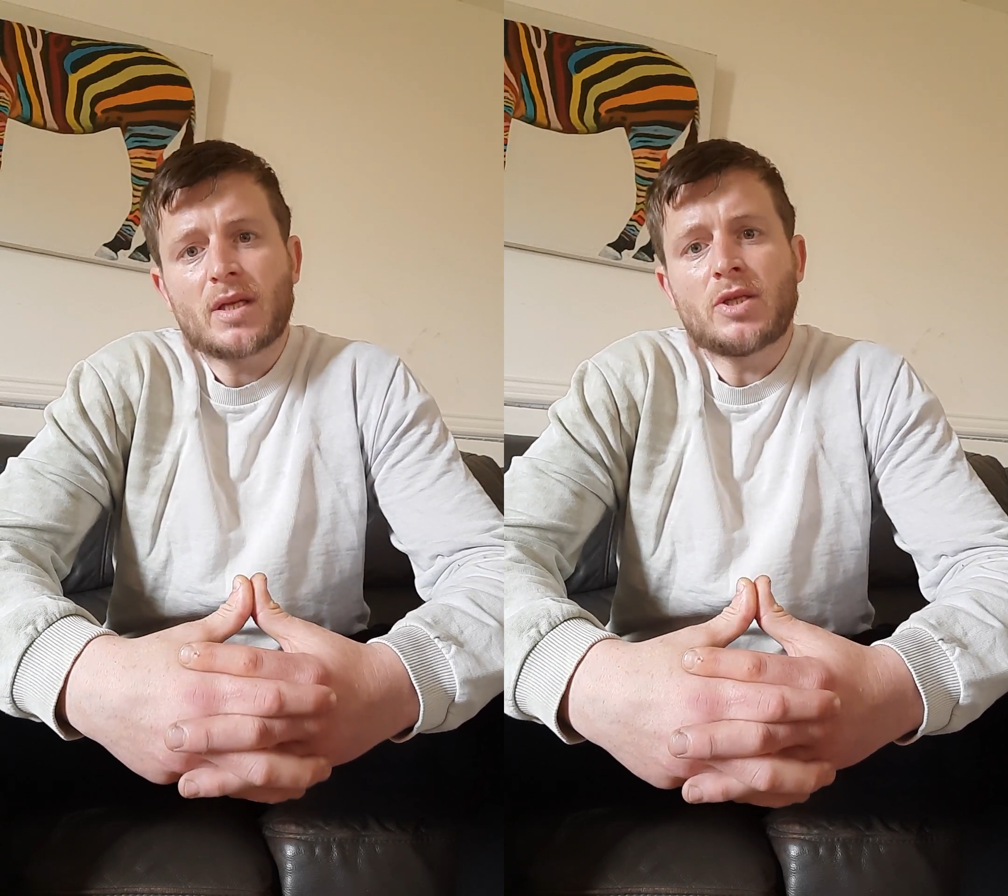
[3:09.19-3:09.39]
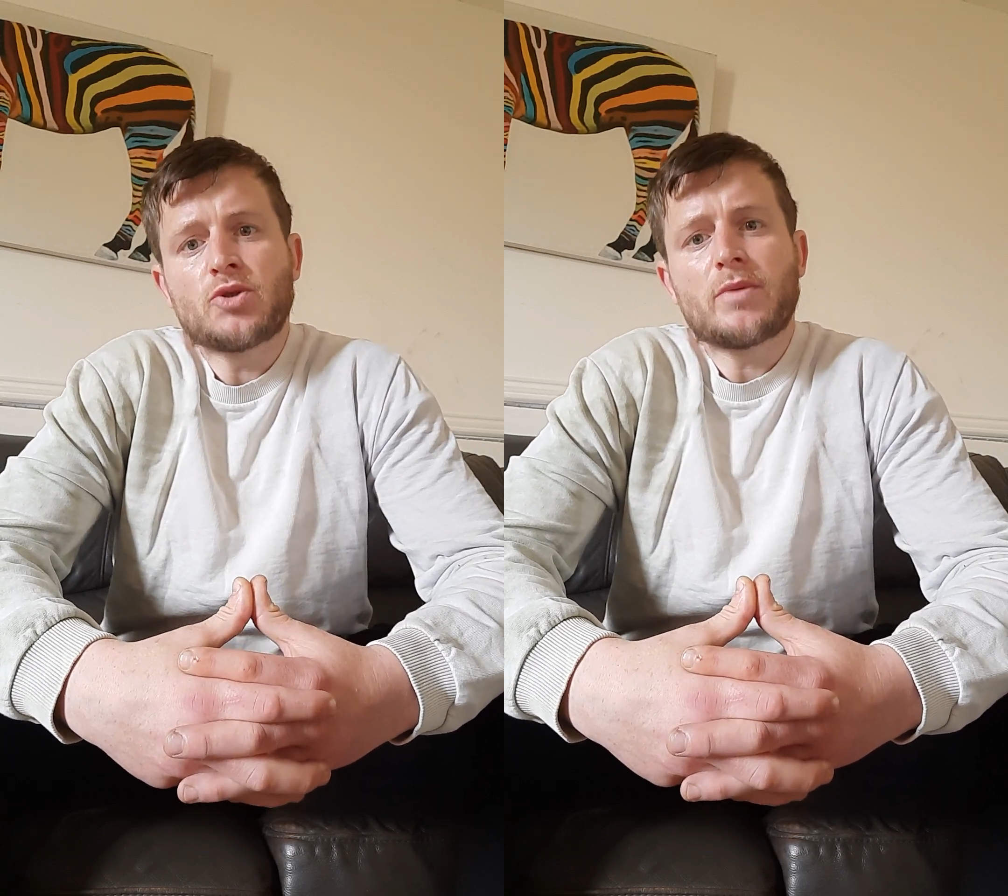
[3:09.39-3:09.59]

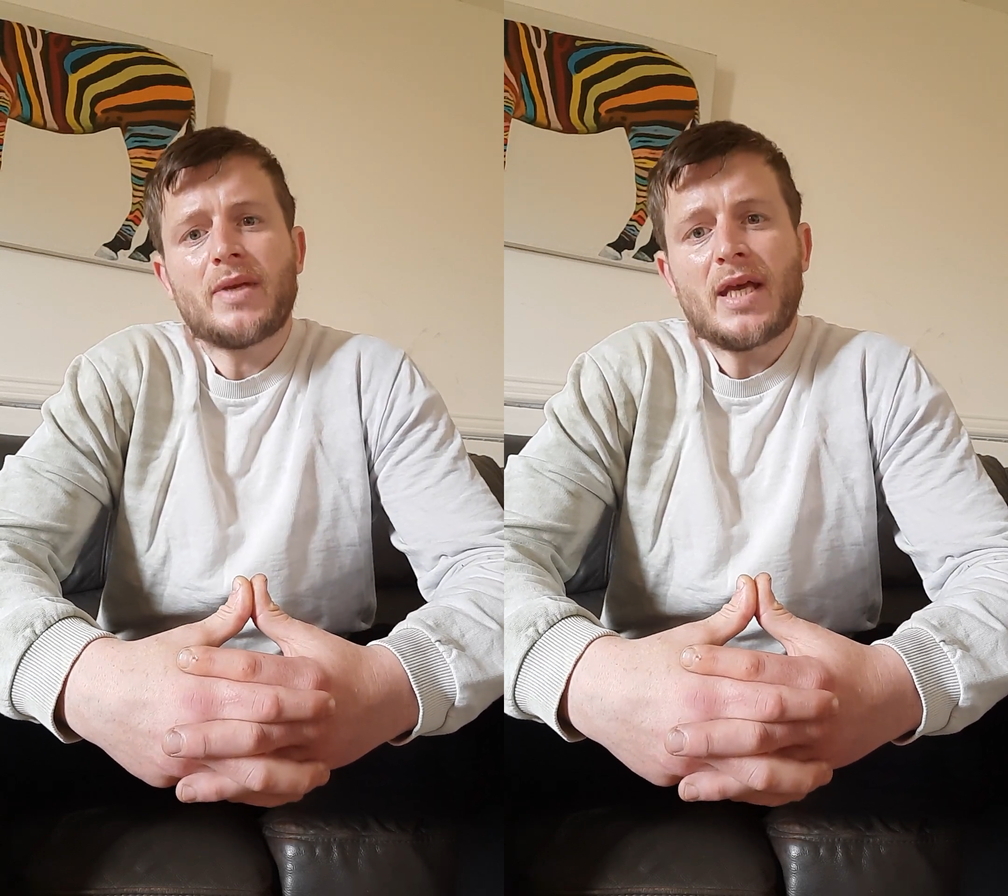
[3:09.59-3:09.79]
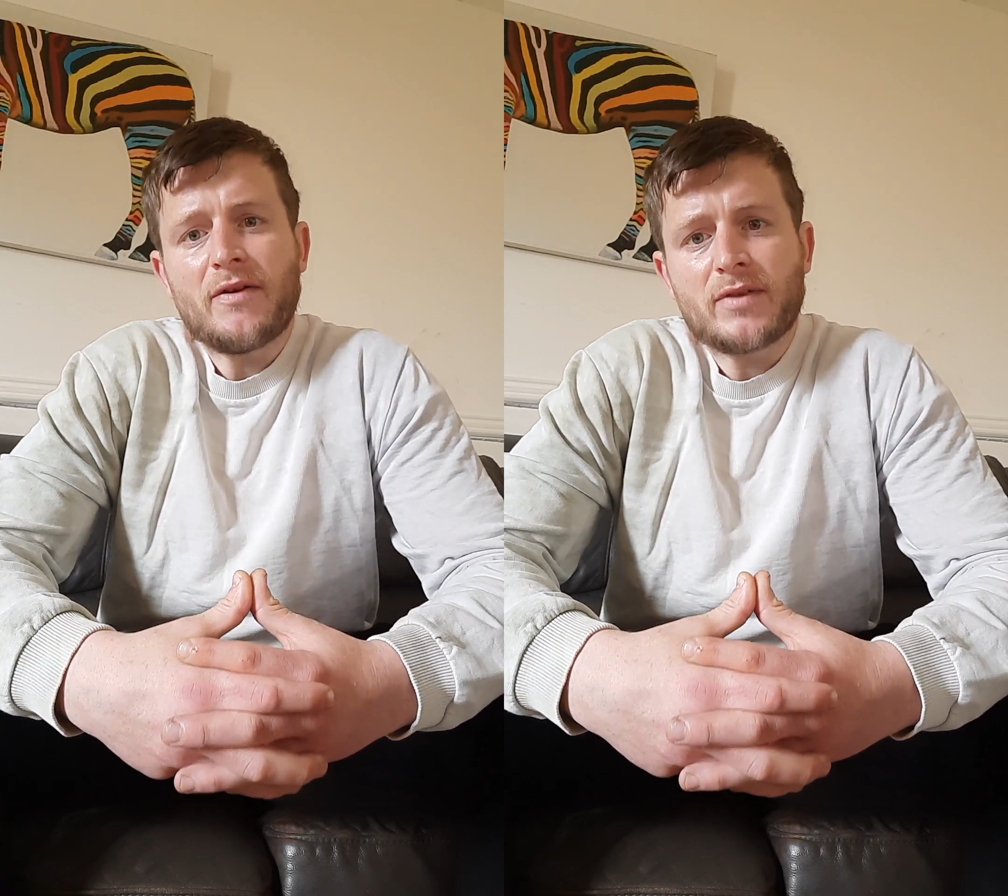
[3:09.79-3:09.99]
and show
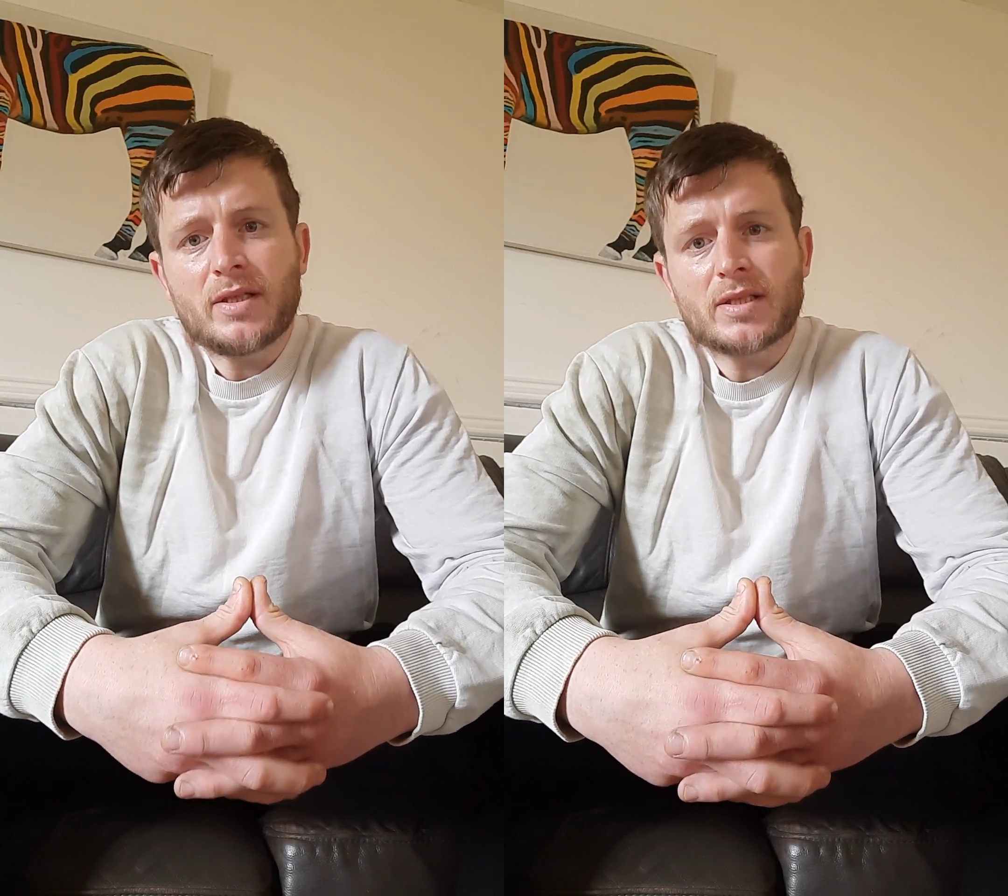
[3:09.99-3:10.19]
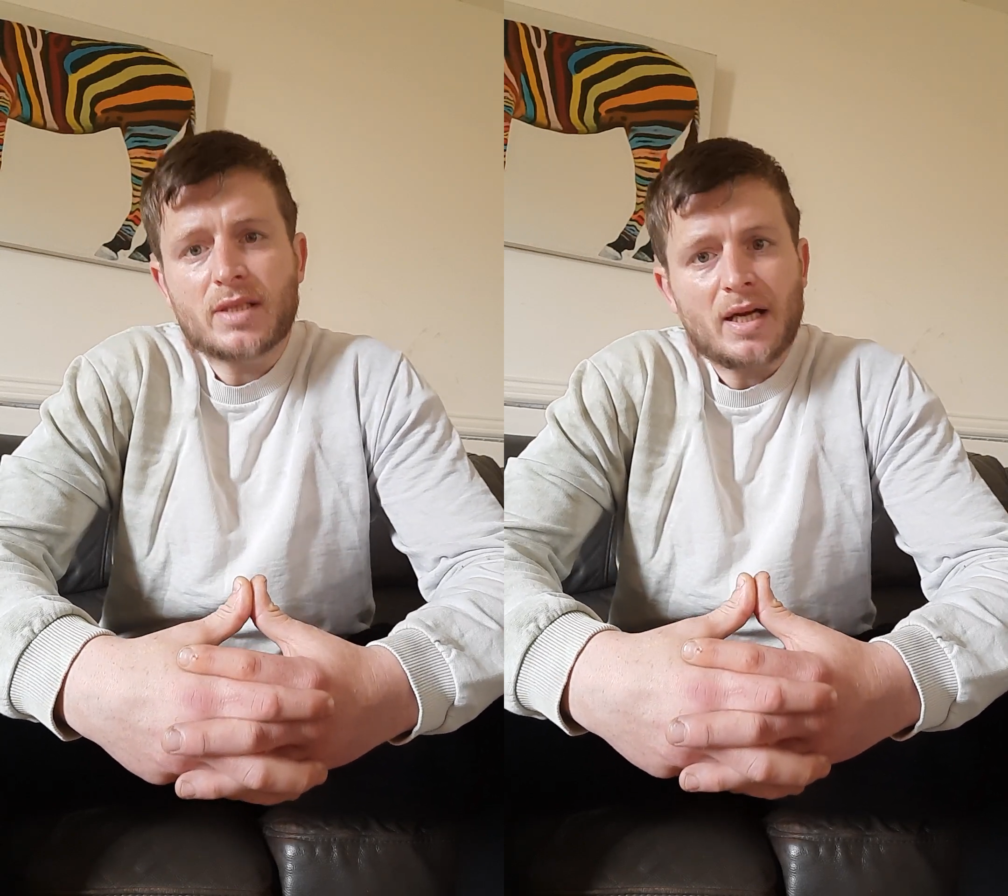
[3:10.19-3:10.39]
them
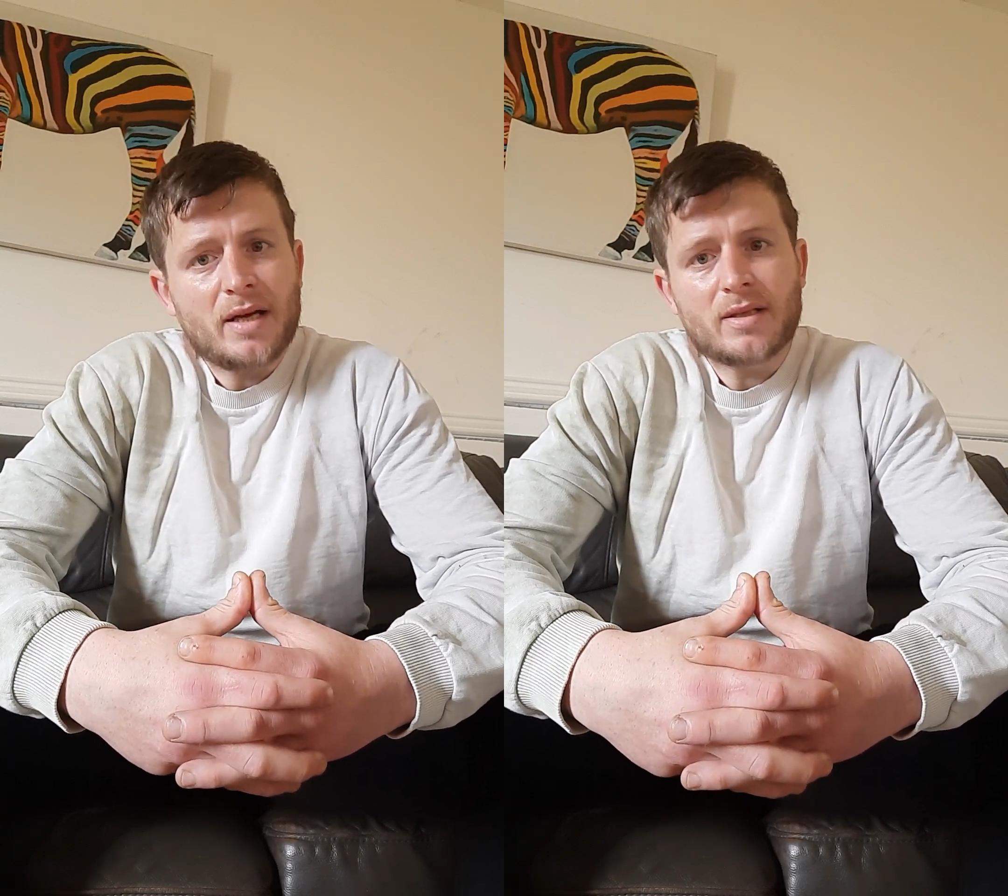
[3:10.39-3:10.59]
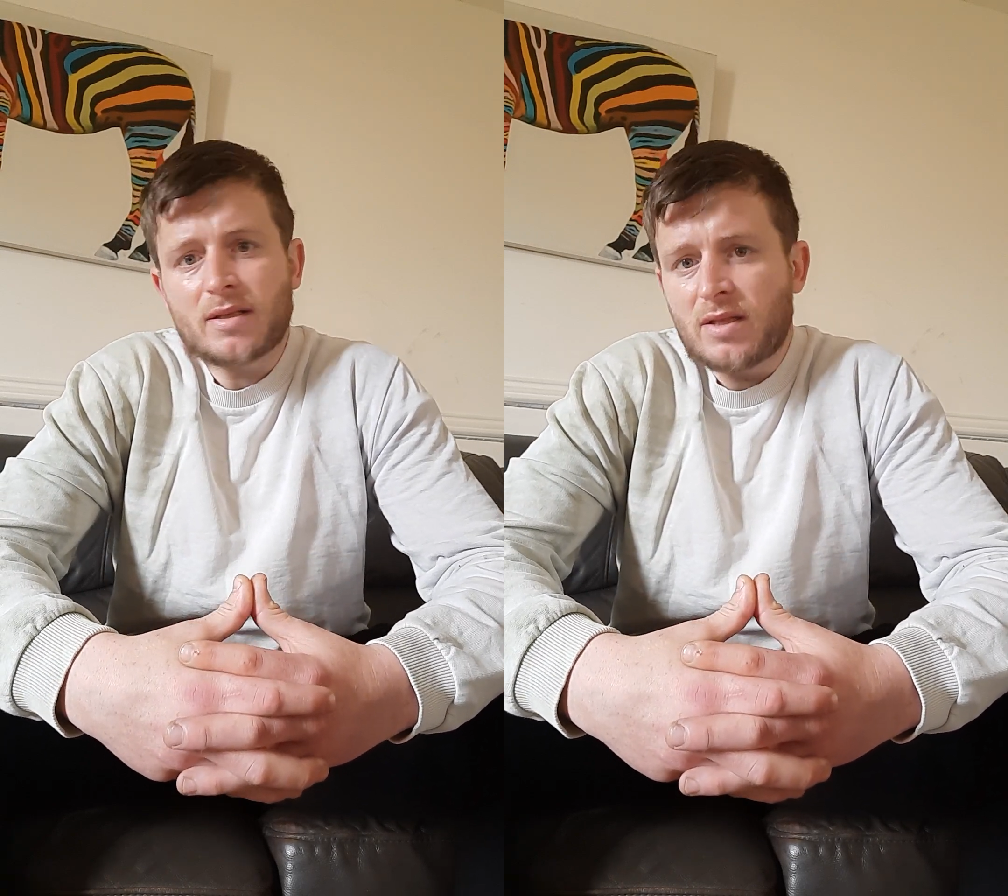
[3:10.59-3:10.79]
evidence that I had